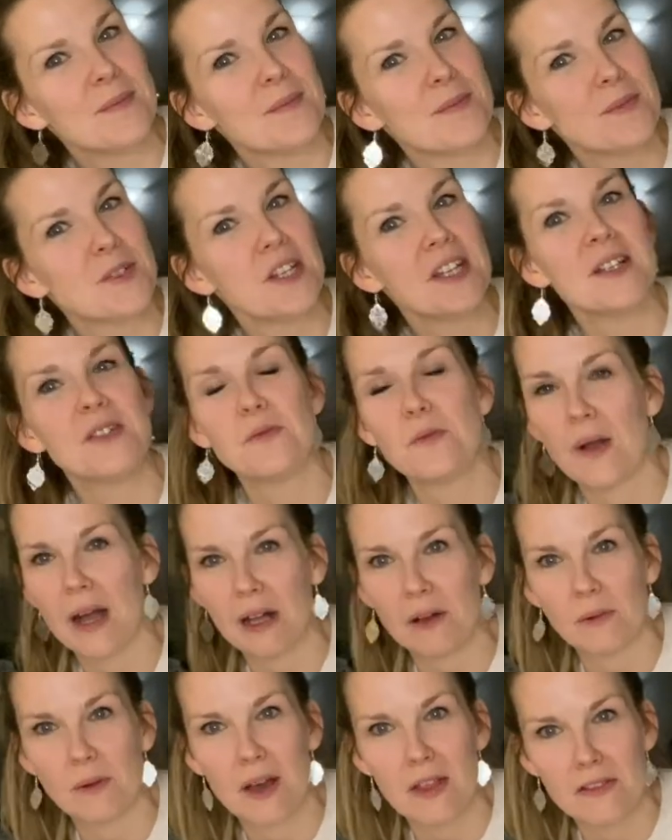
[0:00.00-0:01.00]
She is
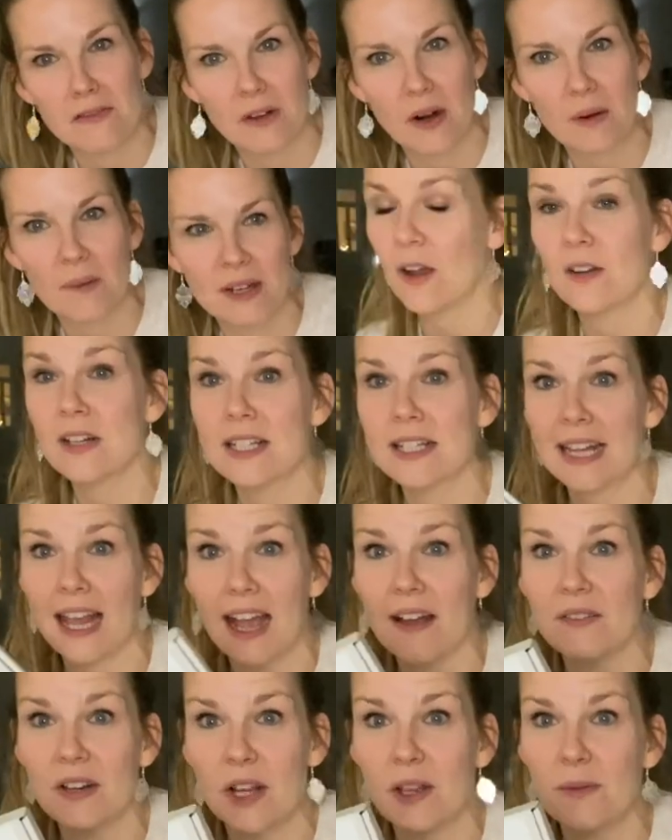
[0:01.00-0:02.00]
well worth following. Honestly, I
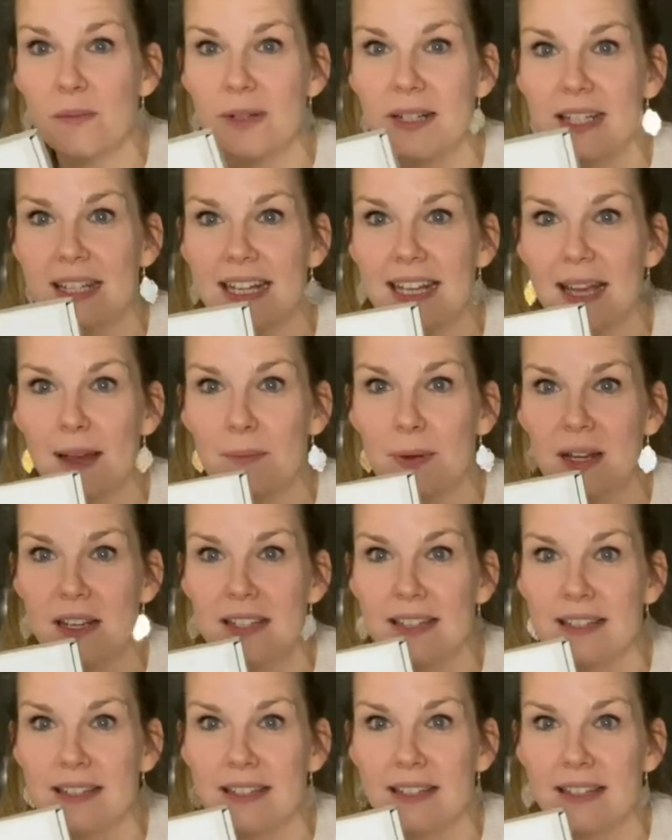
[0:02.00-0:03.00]
haven't opened it yet
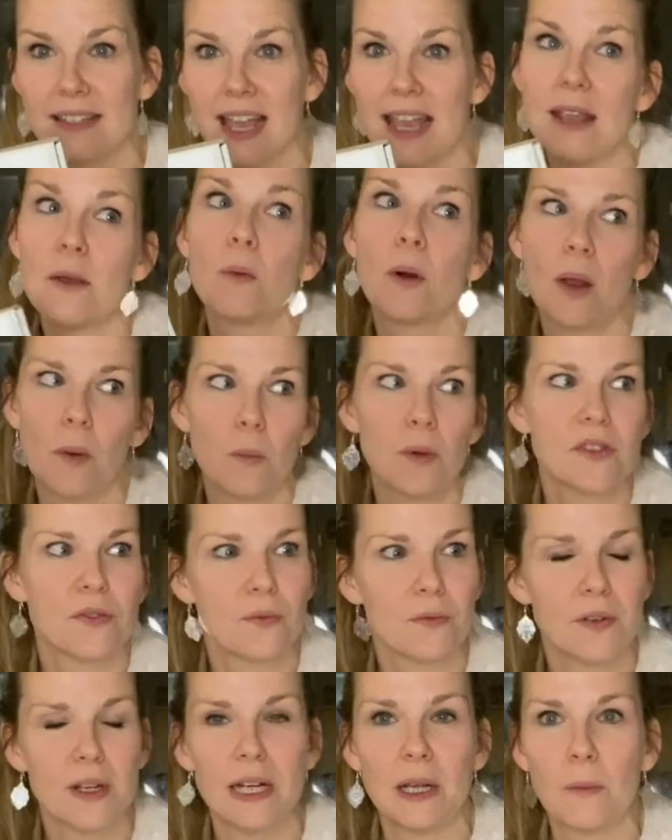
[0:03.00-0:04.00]
because A, I
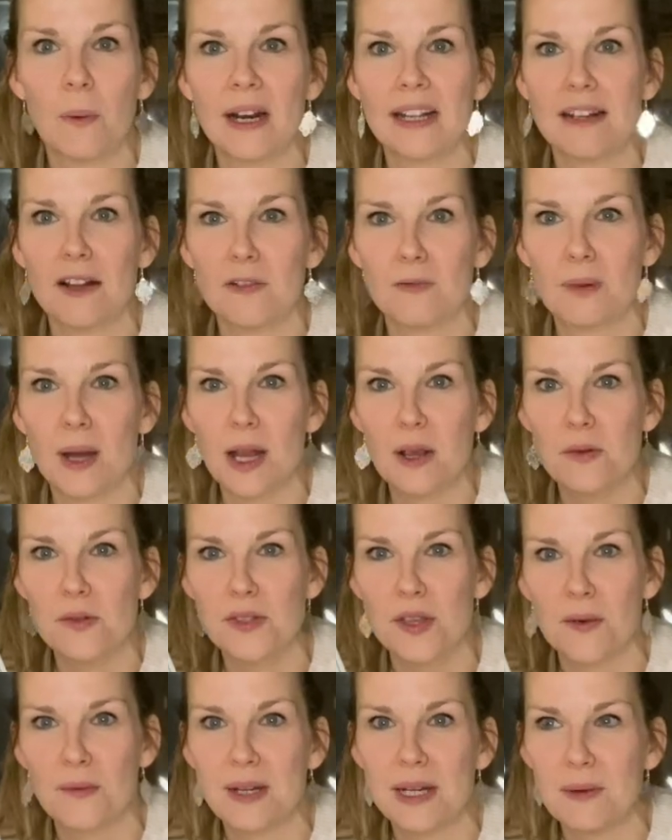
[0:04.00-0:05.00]
wasn't feeling well enough, but I
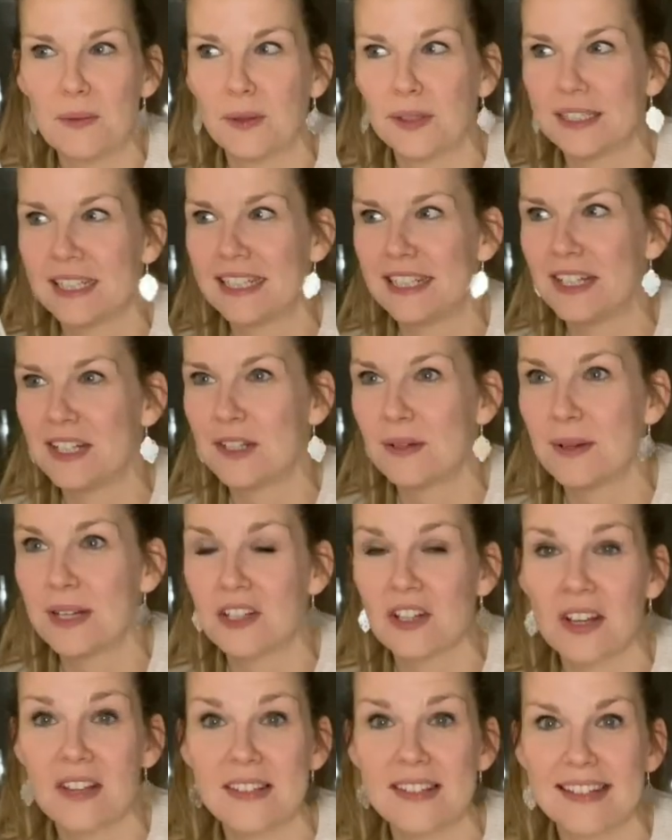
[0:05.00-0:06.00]
also really wanted to do it
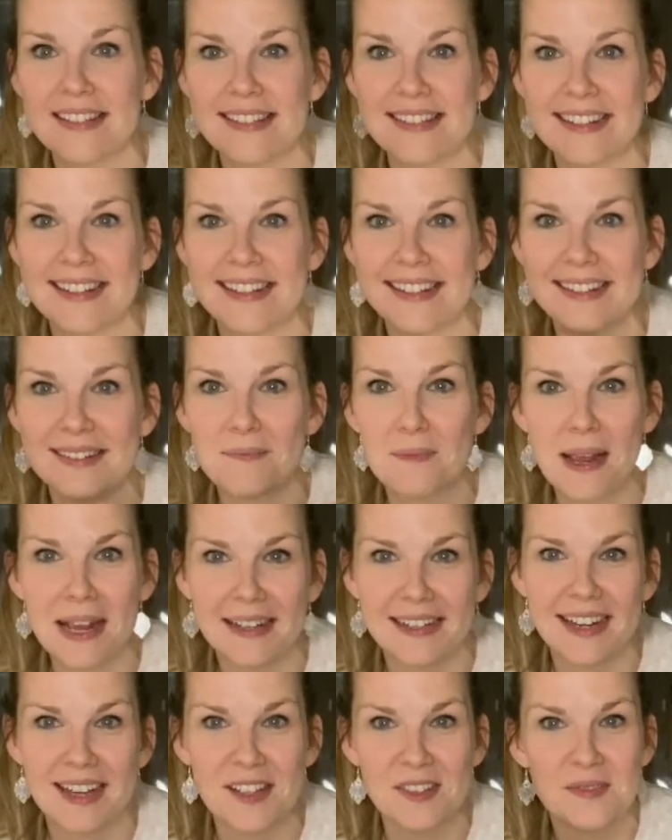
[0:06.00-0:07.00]
justice and make
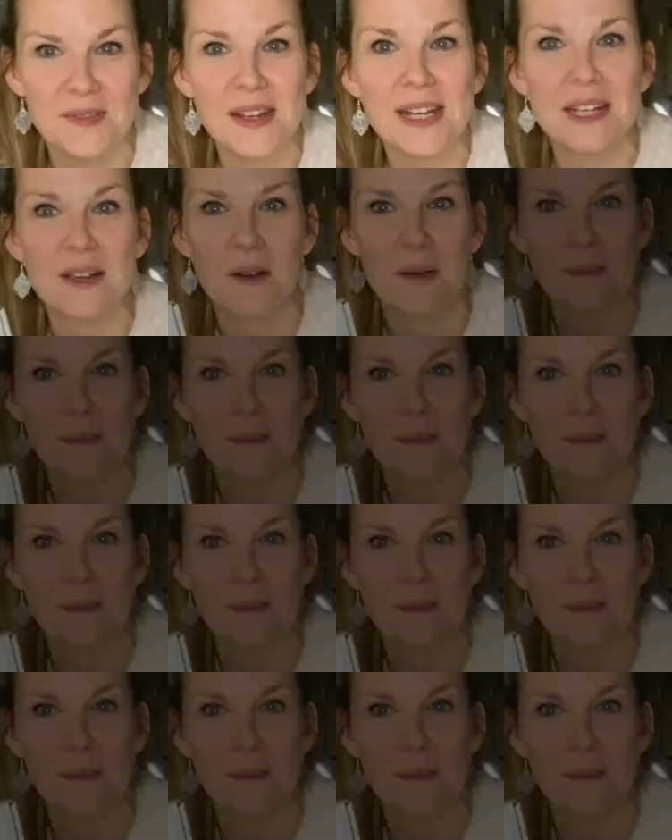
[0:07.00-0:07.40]
a nice video